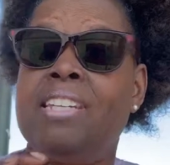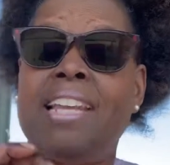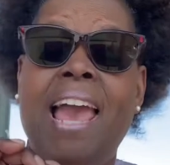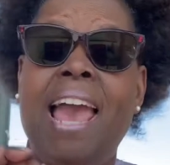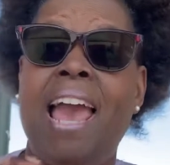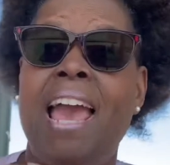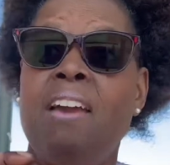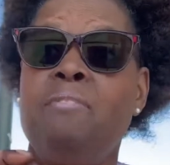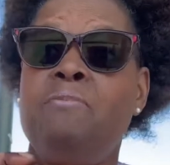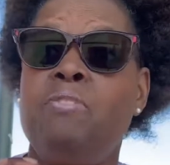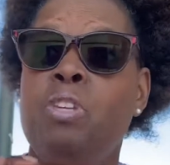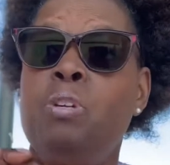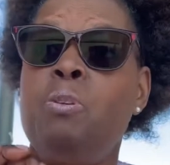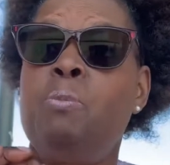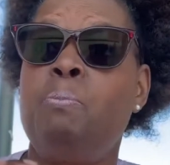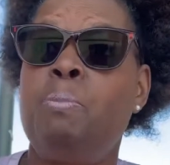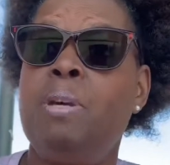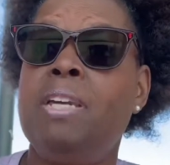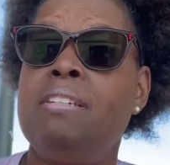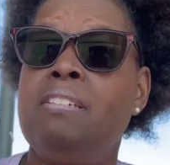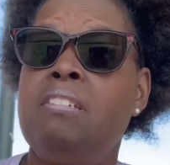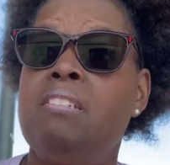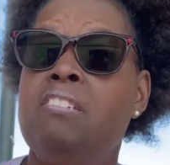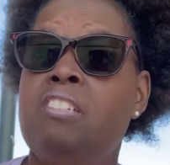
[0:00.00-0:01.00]
Have you
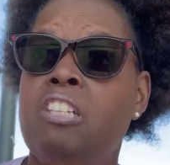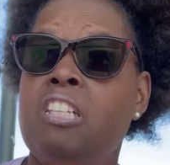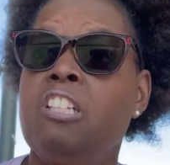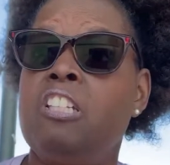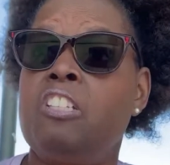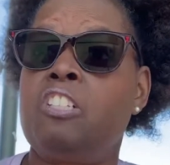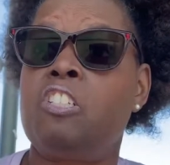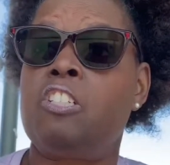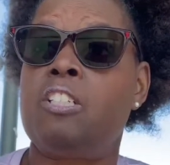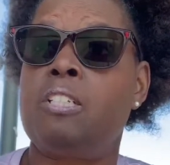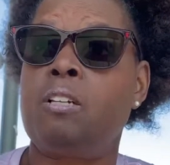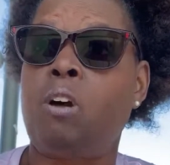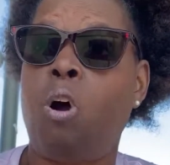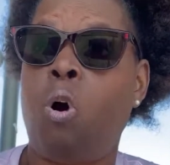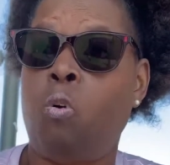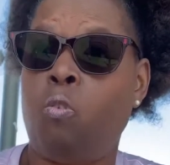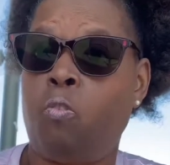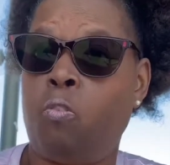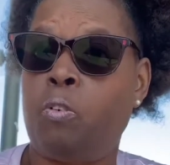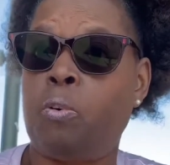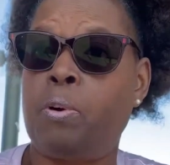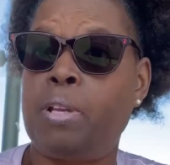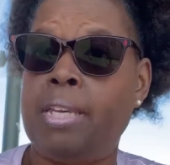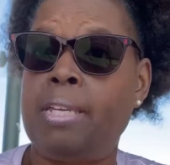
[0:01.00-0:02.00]
been diligent
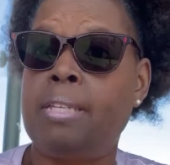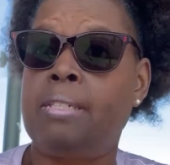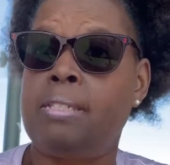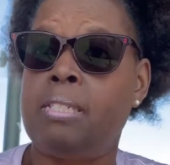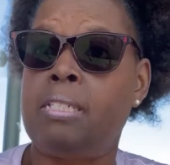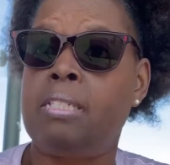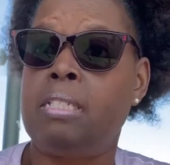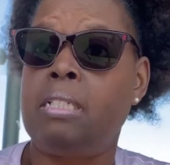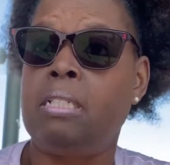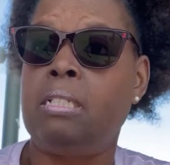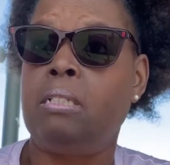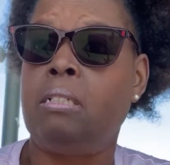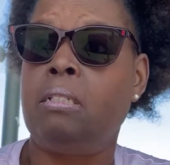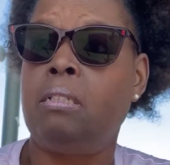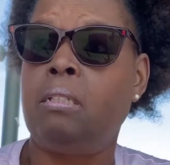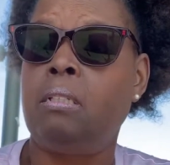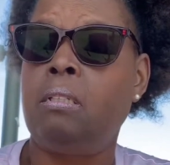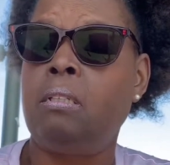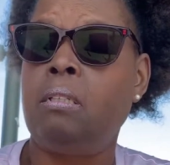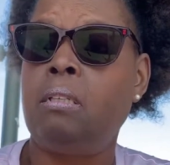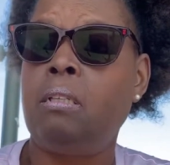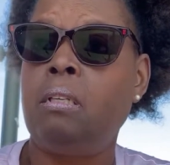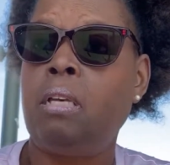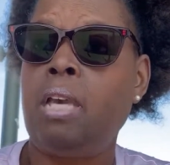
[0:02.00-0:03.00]
over it?
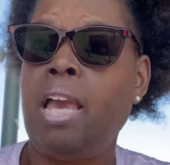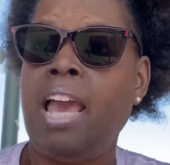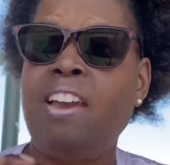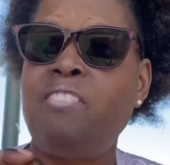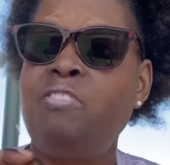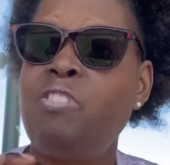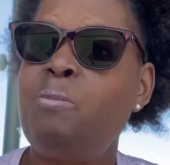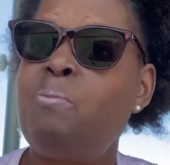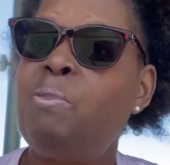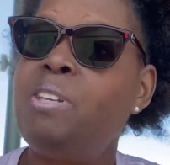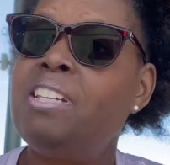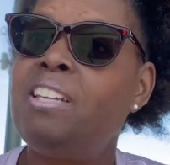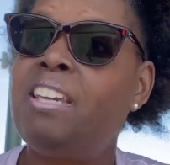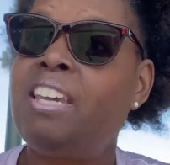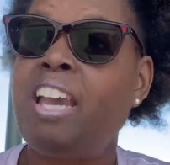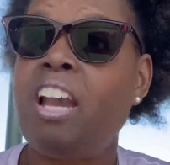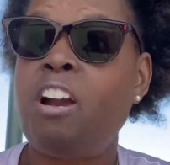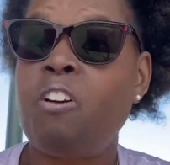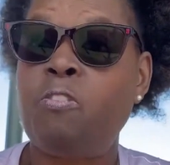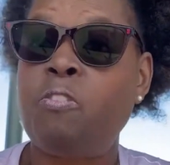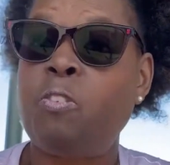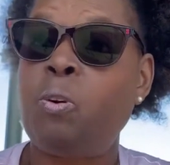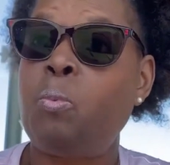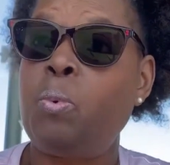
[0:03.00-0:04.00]
Have you been
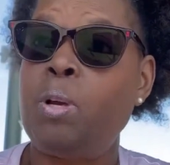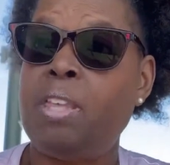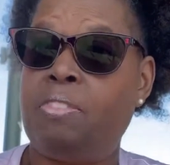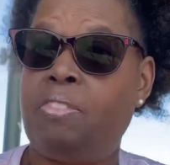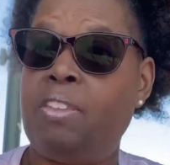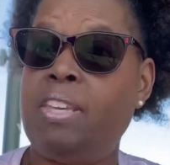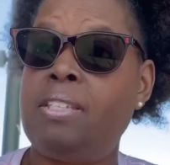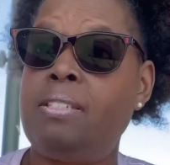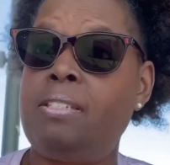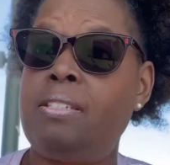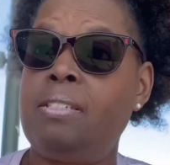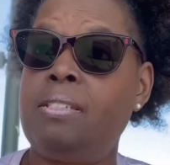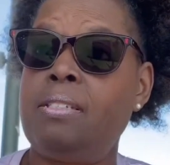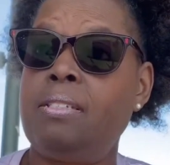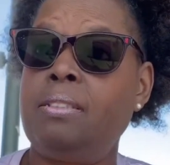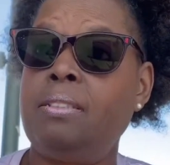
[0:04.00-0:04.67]
careful with it?